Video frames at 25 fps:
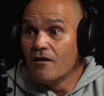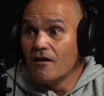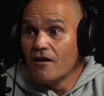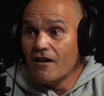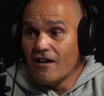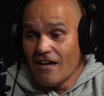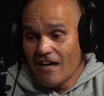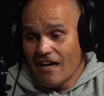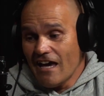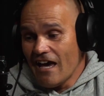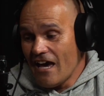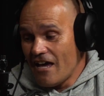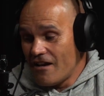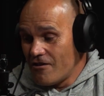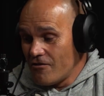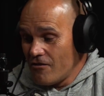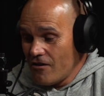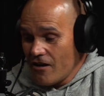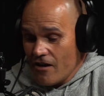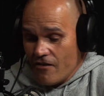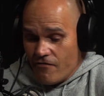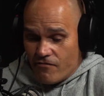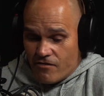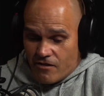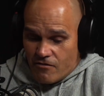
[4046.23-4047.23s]
and not
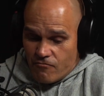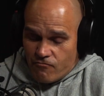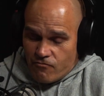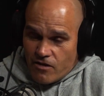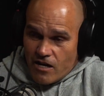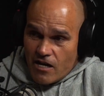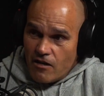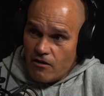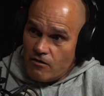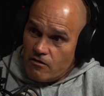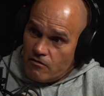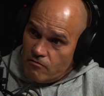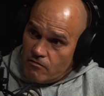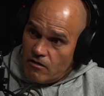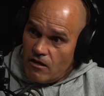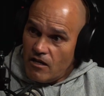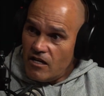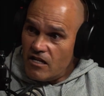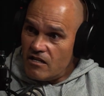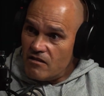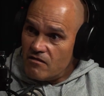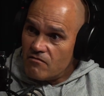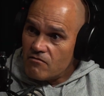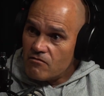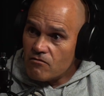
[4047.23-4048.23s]
having a rat
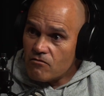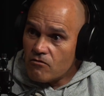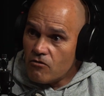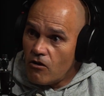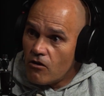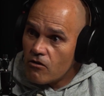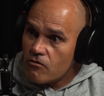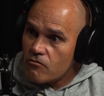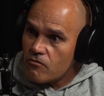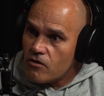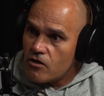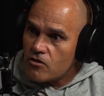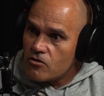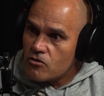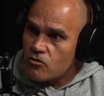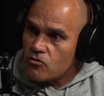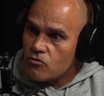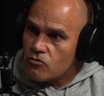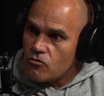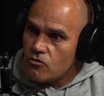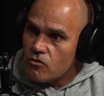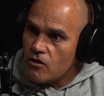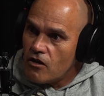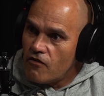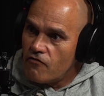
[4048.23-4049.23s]
and cockroach
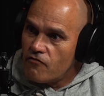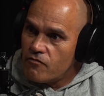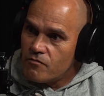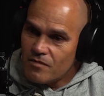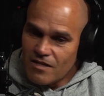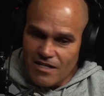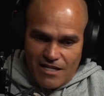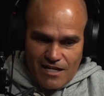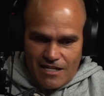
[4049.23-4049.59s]
crawl over me,